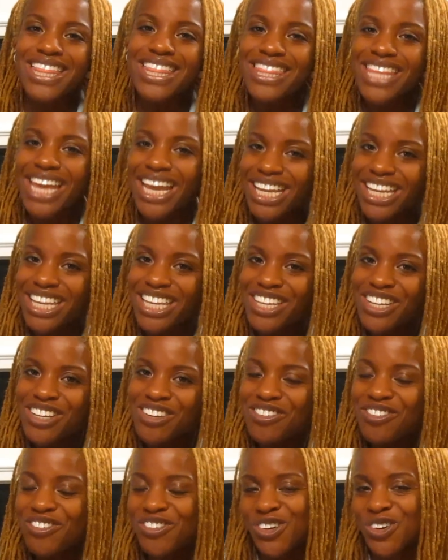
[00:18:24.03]
thank
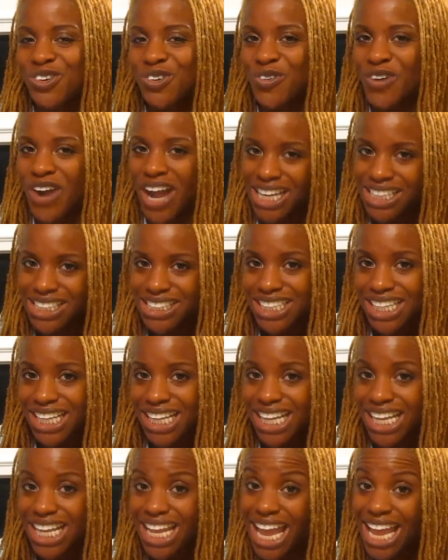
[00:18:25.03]
you for
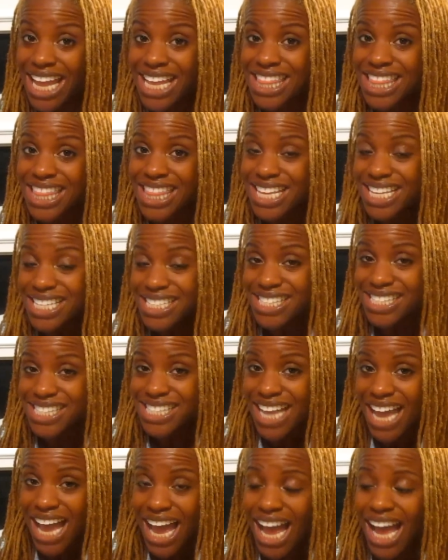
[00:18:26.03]
watching, and this
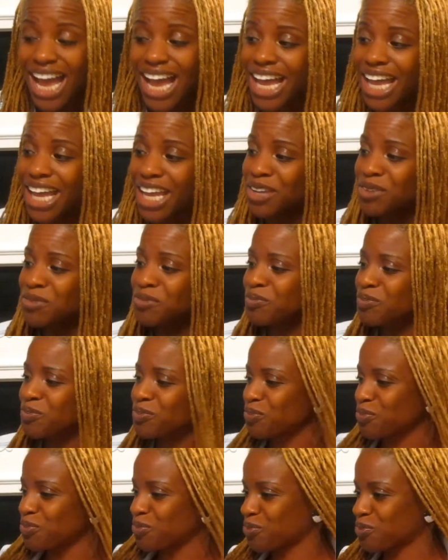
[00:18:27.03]
time,
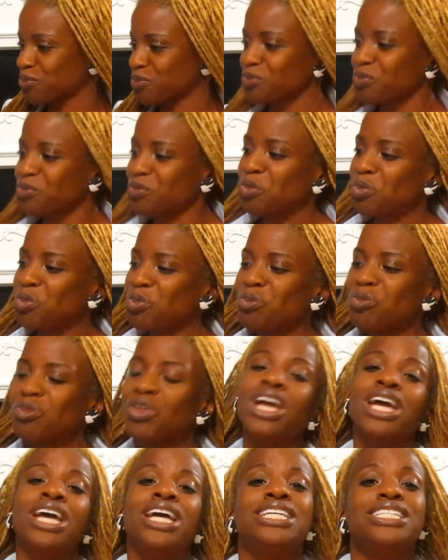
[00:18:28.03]

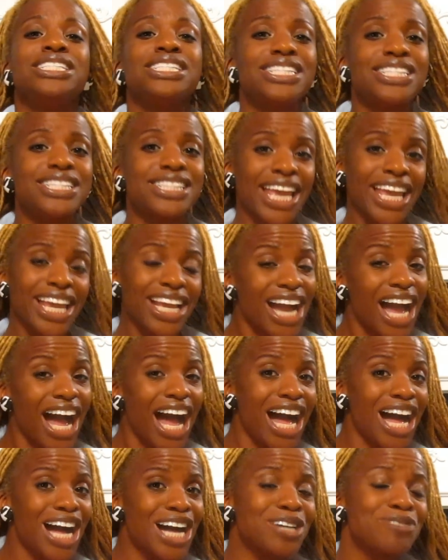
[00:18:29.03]
stay
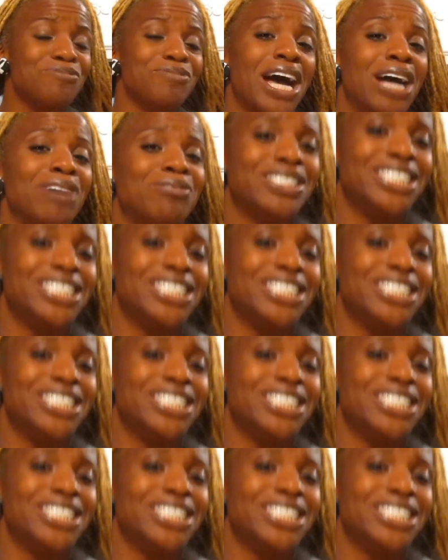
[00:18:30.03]
calm. I'm